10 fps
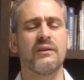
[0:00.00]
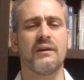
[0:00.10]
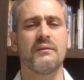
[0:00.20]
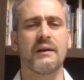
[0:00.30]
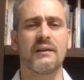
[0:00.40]

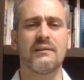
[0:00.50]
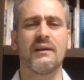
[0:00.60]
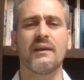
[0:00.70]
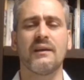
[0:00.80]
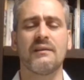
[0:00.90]
I could
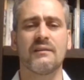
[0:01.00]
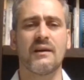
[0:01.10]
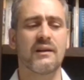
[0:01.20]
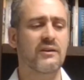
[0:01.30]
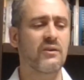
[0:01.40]
tell you he's
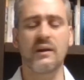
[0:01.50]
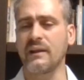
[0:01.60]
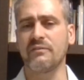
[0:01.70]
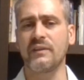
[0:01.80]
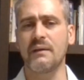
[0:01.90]
got a
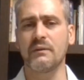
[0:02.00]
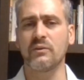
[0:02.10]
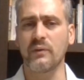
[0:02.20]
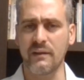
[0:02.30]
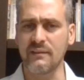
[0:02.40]
chronic
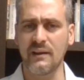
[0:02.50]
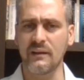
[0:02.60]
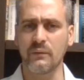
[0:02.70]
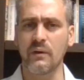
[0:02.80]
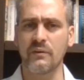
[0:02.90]
inflammatory and he's eating
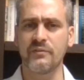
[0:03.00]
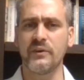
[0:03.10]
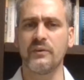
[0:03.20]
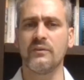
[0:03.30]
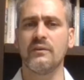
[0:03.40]
the wrong
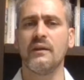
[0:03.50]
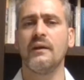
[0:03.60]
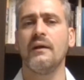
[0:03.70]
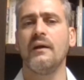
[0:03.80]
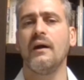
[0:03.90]
foods.
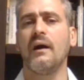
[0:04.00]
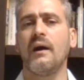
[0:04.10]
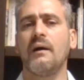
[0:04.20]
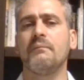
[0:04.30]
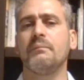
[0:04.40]

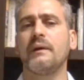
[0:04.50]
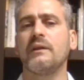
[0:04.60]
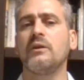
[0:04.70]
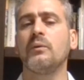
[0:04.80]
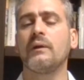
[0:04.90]
But
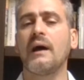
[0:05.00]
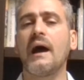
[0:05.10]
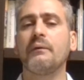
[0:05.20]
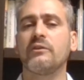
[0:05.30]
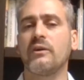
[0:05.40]

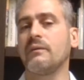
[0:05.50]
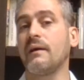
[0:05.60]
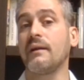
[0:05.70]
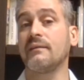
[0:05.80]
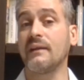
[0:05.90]
I would turn
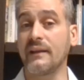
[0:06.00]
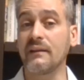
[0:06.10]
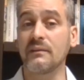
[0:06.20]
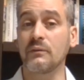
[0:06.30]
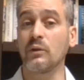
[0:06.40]
around and say,
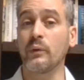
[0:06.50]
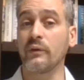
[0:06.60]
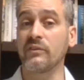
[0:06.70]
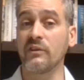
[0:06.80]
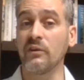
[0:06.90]
get some
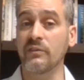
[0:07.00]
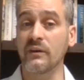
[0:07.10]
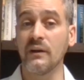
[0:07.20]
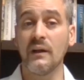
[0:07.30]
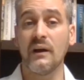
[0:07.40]
colloidal
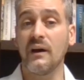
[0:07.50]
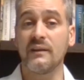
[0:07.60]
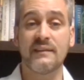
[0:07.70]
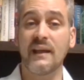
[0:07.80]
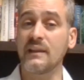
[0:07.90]
silver.
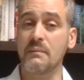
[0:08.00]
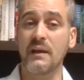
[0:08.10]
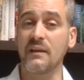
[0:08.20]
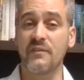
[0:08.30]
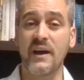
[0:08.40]
Daily
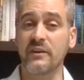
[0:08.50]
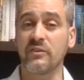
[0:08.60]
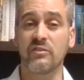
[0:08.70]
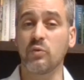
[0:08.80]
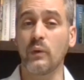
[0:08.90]

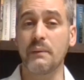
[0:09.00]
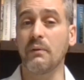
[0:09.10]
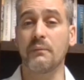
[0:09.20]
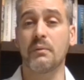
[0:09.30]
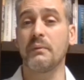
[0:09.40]
manufacturers, 20
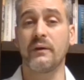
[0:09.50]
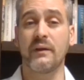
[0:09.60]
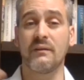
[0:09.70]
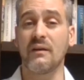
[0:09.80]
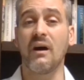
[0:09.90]
part per
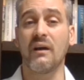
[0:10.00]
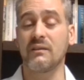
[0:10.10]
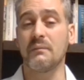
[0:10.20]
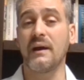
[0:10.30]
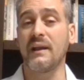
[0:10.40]
million is
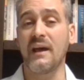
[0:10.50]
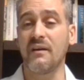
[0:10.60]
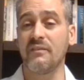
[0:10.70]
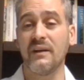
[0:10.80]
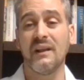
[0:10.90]
awesome. I'd
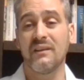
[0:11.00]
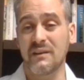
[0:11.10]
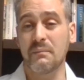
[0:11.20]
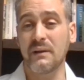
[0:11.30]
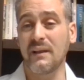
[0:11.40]
have
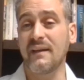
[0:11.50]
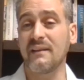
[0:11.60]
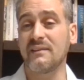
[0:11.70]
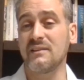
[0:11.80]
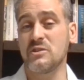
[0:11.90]
somebody in
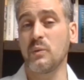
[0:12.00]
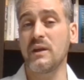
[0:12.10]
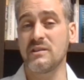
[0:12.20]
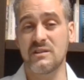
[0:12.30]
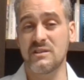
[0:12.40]
that
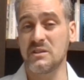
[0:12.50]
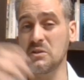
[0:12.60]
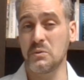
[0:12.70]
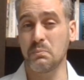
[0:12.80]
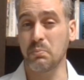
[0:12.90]
situation
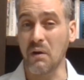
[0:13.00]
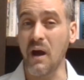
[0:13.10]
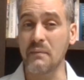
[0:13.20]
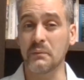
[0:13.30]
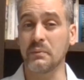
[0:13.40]
do
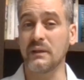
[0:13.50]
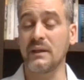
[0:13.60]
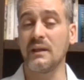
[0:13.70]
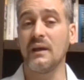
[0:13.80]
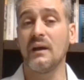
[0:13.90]
probably